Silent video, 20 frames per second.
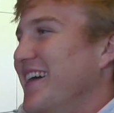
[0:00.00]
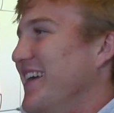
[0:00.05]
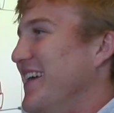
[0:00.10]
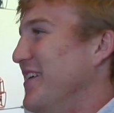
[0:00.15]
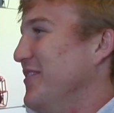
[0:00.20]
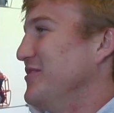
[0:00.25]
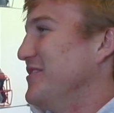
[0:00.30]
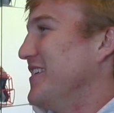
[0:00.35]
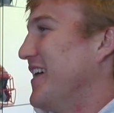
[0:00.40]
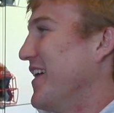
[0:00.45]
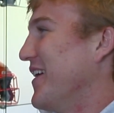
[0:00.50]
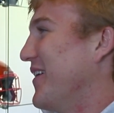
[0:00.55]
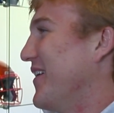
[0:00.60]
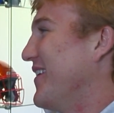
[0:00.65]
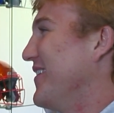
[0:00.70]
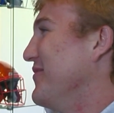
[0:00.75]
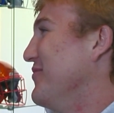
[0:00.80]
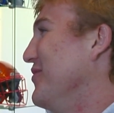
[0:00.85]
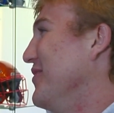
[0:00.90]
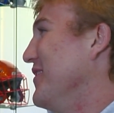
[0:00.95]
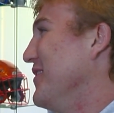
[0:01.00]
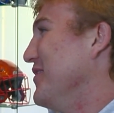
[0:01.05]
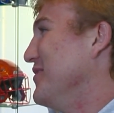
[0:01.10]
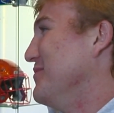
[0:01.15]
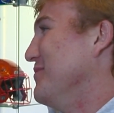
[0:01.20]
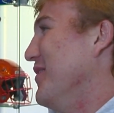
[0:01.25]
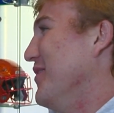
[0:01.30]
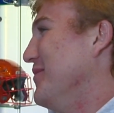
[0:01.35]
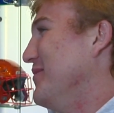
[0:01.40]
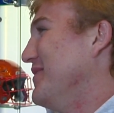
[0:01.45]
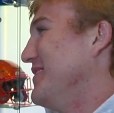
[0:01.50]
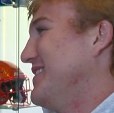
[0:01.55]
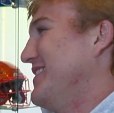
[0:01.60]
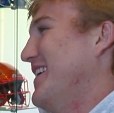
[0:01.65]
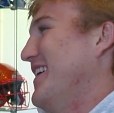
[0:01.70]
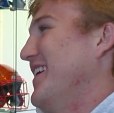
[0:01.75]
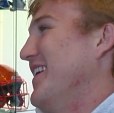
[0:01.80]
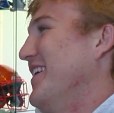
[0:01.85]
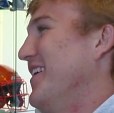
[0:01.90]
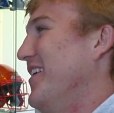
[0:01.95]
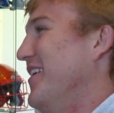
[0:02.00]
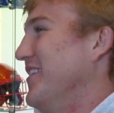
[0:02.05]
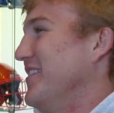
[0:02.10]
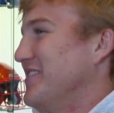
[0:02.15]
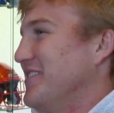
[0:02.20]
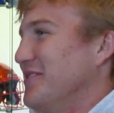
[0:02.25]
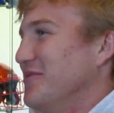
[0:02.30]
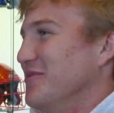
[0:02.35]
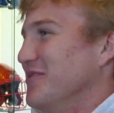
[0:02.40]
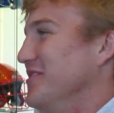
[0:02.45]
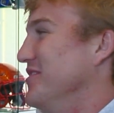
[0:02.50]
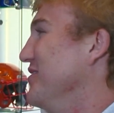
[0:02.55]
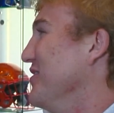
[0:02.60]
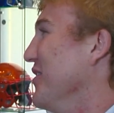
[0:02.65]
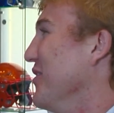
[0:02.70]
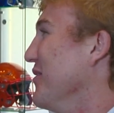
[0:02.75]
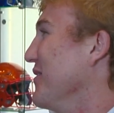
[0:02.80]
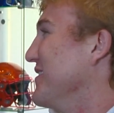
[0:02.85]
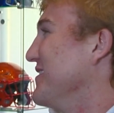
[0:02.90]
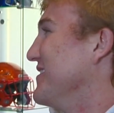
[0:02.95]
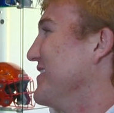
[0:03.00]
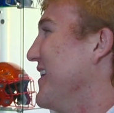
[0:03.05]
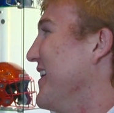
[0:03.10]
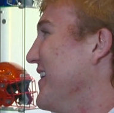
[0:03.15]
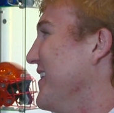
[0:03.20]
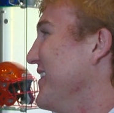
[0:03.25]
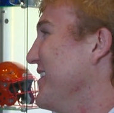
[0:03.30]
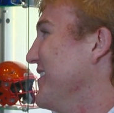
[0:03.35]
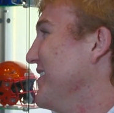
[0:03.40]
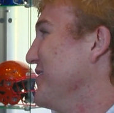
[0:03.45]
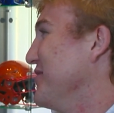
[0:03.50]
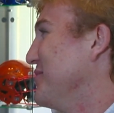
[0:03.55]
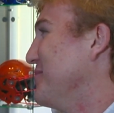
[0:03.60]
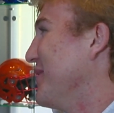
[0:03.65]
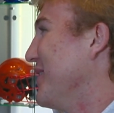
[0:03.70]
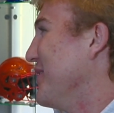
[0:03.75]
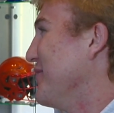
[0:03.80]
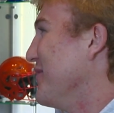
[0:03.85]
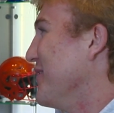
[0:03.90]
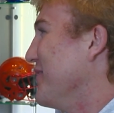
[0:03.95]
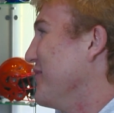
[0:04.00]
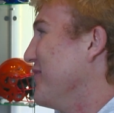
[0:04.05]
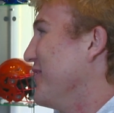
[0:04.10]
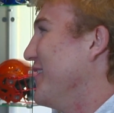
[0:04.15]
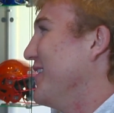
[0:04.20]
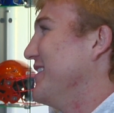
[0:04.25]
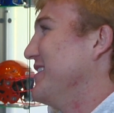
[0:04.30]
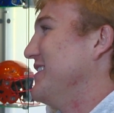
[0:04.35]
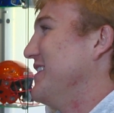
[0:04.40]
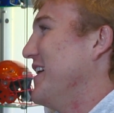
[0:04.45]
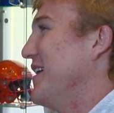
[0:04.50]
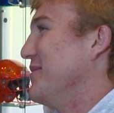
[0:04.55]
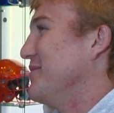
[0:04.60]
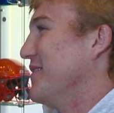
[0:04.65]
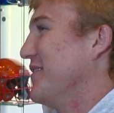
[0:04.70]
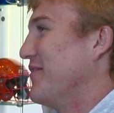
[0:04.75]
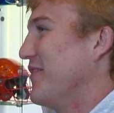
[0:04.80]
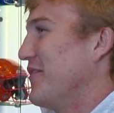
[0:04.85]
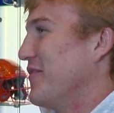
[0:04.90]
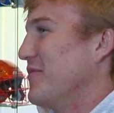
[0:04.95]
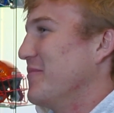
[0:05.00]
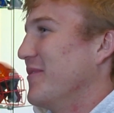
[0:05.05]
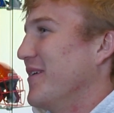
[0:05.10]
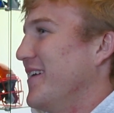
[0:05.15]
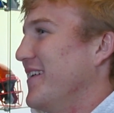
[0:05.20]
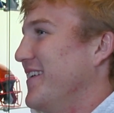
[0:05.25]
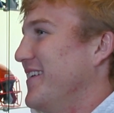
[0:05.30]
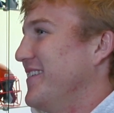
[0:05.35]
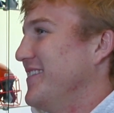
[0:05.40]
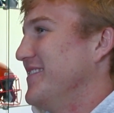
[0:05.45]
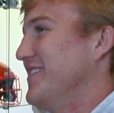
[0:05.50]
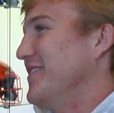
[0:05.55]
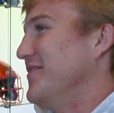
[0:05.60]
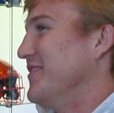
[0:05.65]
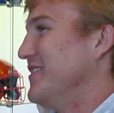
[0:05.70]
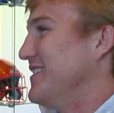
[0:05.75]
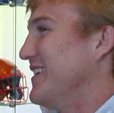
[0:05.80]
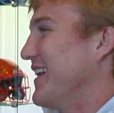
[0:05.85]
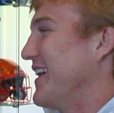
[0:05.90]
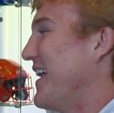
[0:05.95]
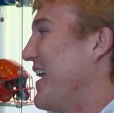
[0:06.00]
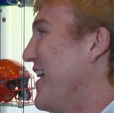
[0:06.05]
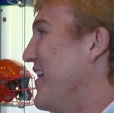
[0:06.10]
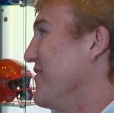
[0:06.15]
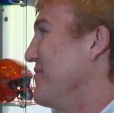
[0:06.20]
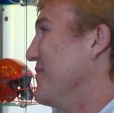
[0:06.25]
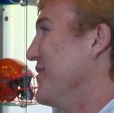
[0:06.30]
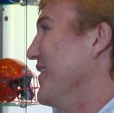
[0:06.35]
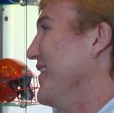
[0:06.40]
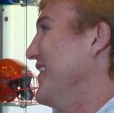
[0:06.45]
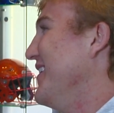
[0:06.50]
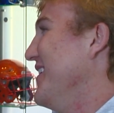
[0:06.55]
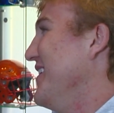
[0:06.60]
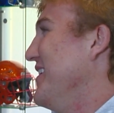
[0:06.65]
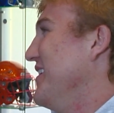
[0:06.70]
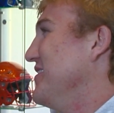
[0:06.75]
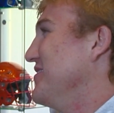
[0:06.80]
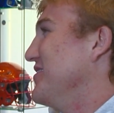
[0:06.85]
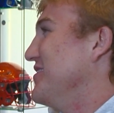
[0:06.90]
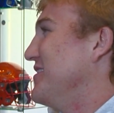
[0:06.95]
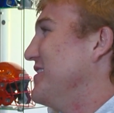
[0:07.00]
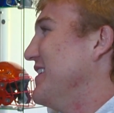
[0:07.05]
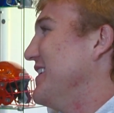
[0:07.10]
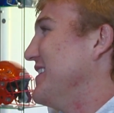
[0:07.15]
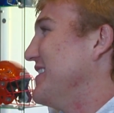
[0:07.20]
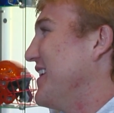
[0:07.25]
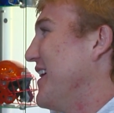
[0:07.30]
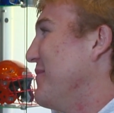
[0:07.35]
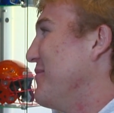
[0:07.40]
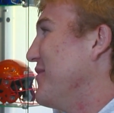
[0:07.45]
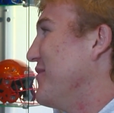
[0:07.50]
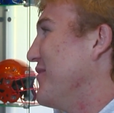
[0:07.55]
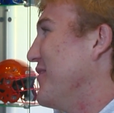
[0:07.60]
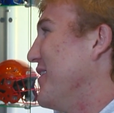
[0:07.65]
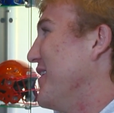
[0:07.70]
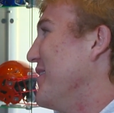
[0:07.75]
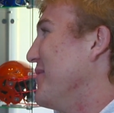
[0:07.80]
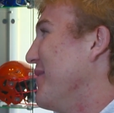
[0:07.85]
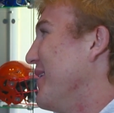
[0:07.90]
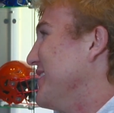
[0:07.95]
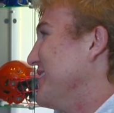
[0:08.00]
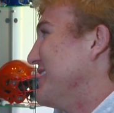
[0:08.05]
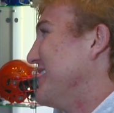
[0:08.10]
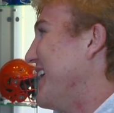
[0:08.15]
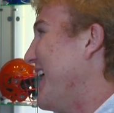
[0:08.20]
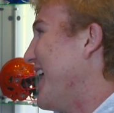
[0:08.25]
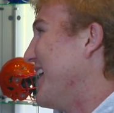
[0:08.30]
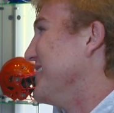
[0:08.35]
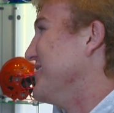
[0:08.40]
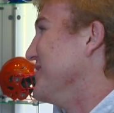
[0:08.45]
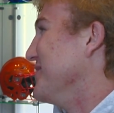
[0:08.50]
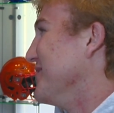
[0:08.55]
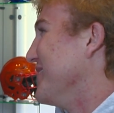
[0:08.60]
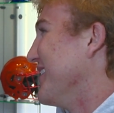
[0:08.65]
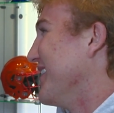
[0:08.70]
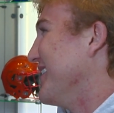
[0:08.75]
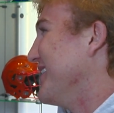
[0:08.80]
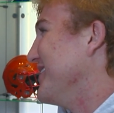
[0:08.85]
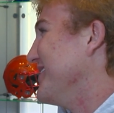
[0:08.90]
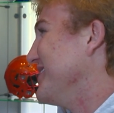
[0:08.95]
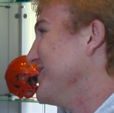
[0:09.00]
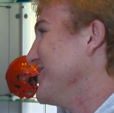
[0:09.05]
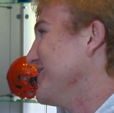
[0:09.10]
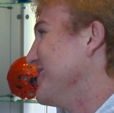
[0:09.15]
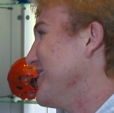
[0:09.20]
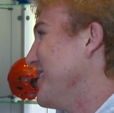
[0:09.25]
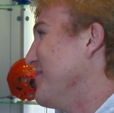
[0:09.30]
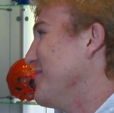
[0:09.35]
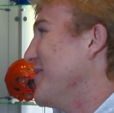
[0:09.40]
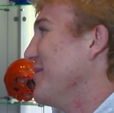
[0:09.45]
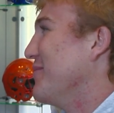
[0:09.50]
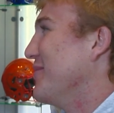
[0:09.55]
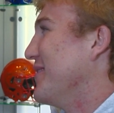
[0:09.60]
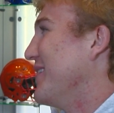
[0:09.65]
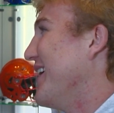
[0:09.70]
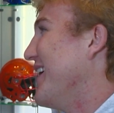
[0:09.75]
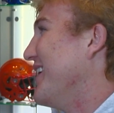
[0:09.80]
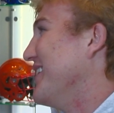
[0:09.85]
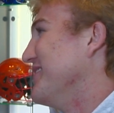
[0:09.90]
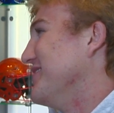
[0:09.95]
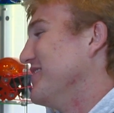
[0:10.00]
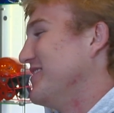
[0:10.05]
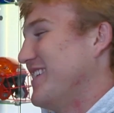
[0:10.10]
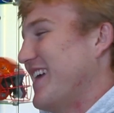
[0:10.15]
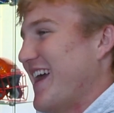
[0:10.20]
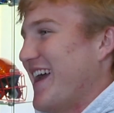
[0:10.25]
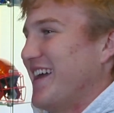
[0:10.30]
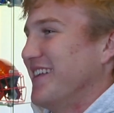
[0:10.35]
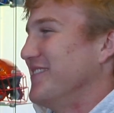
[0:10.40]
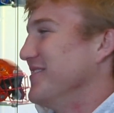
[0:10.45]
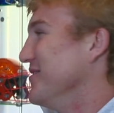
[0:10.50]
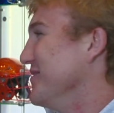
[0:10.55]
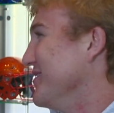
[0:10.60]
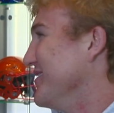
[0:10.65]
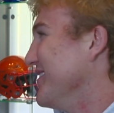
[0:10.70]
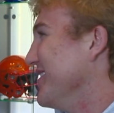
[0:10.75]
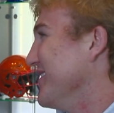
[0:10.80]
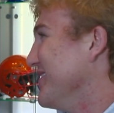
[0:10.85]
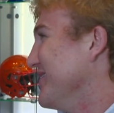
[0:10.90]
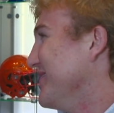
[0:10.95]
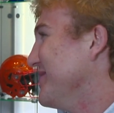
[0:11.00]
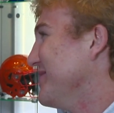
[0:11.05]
It was like one of those moments I honestly was so excited. It was probably one of the funnest games I've ever played in, even the second half, but just the excitement for him, I just had to. Like coming up with that, I just had to, so.